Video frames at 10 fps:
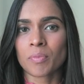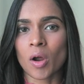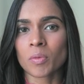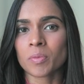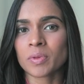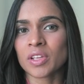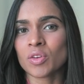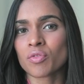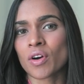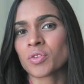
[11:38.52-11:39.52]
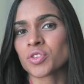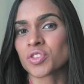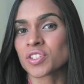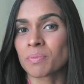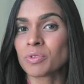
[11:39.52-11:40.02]
probably you found your
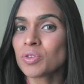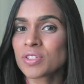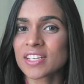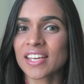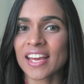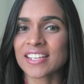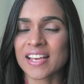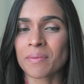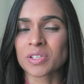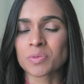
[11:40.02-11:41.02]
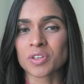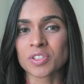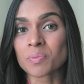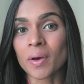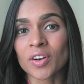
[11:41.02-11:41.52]
step 2 CK exam
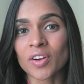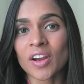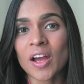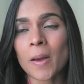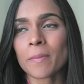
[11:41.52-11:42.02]
experience better,